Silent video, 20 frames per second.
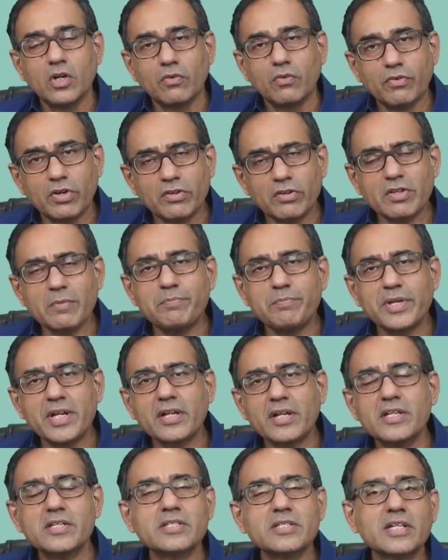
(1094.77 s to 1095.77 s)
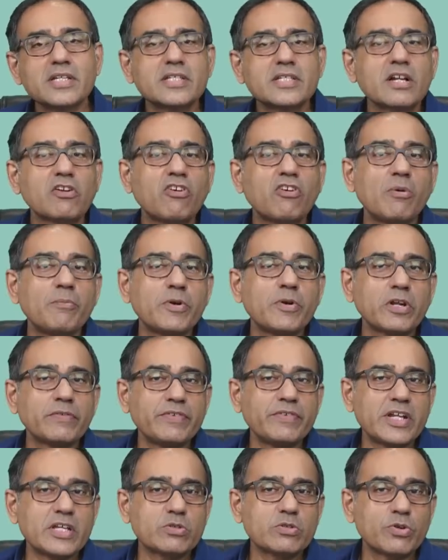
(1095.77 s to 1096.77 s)
One of the big reasons is that government of
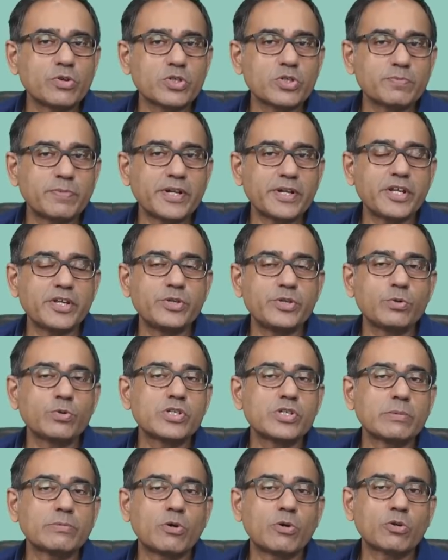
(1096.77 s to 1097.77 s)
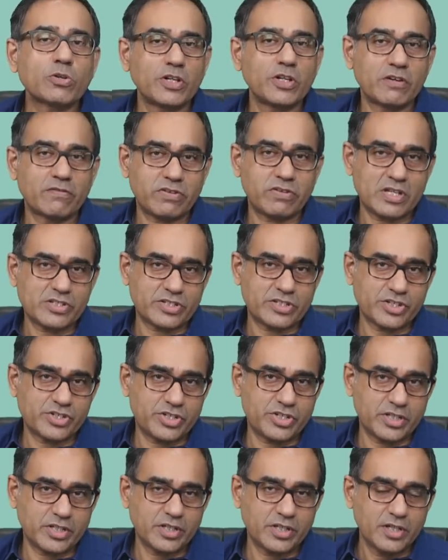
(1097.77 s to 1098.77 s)
India is going to spend a huge amount on
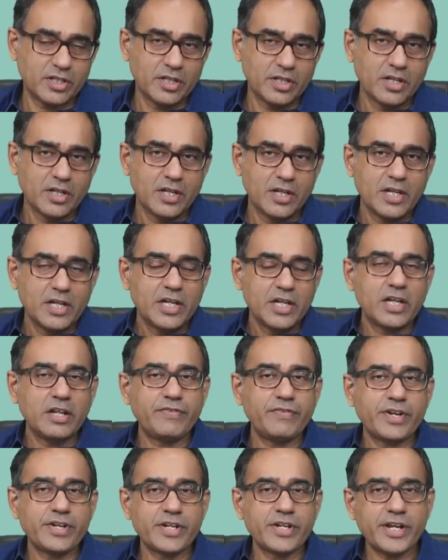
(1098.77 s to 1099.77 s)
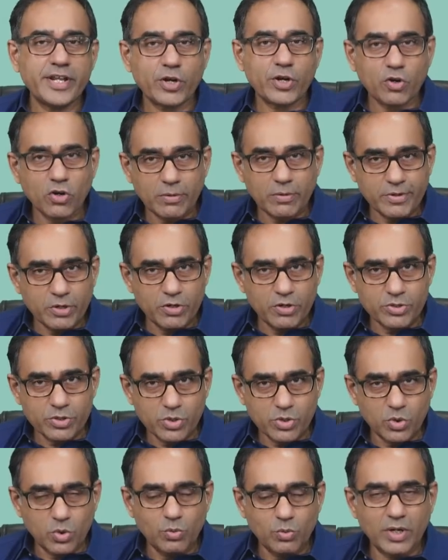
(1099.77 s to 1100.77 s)
infrastructure. And if Indian economy is going to
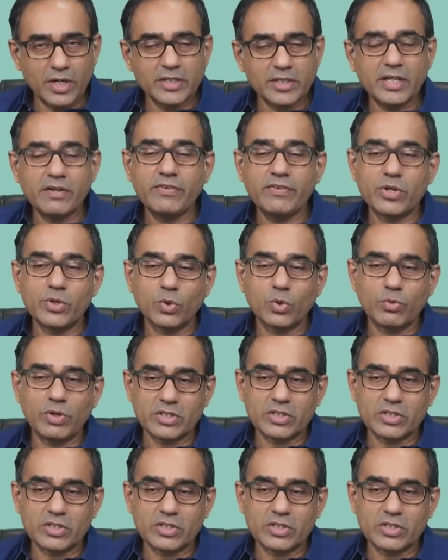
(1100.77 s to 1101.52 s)
do well, they will do well.